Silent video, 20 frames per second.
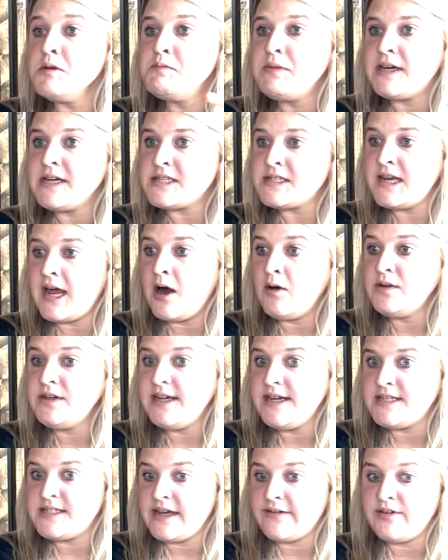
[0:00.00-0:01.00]
because
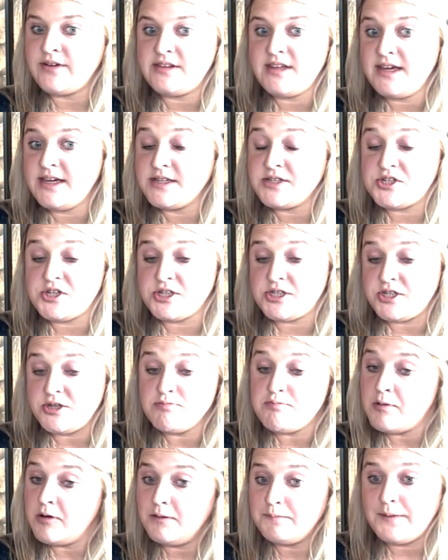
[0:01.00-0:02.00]
nowadays everything is just, you
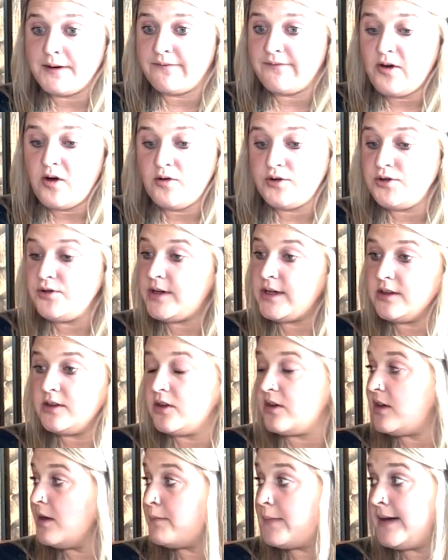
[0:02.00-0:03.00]
pull up your phone, you can
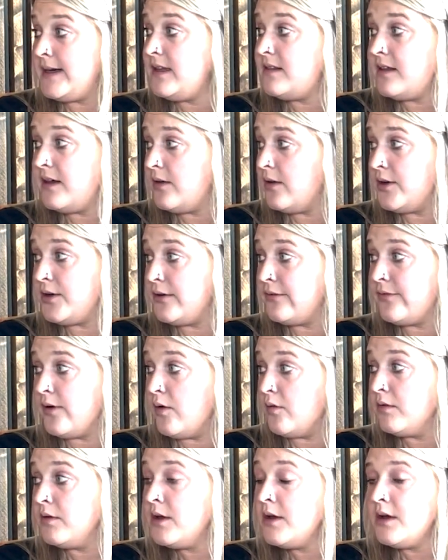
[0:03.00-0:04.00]
look up anything on your
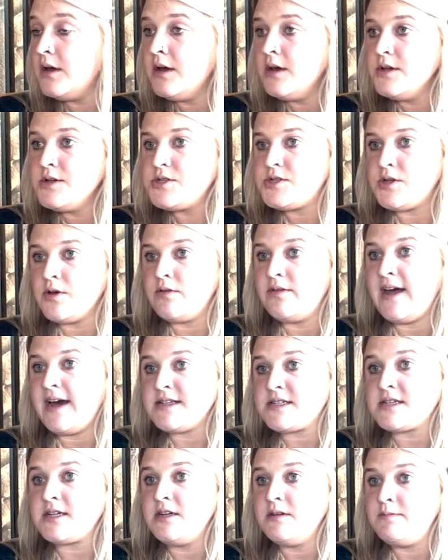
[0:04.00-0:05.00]
phone. So
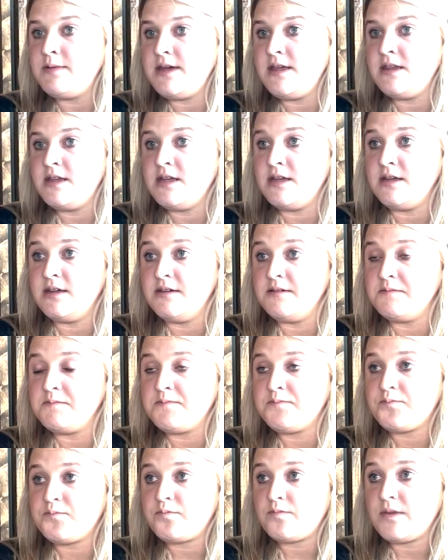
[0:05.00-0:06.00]
that's going to be the
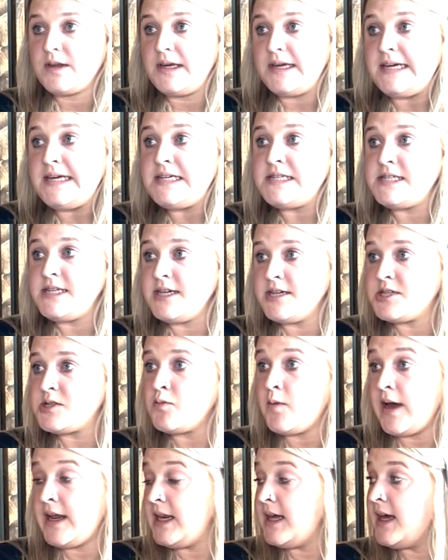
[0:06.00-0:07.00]
easiest
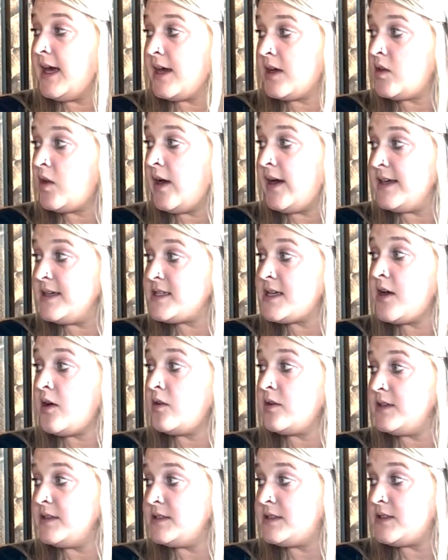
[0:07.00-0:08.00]
way to get
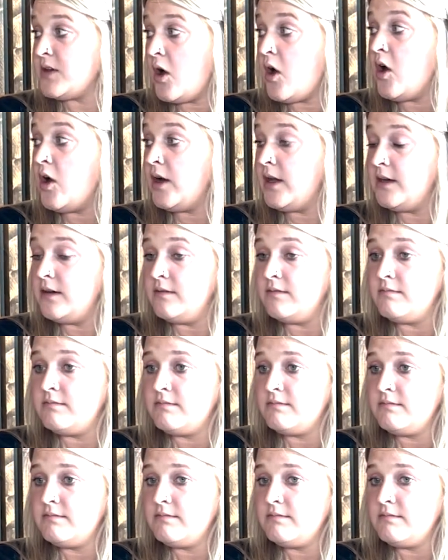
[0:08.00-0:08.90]
clientele, is on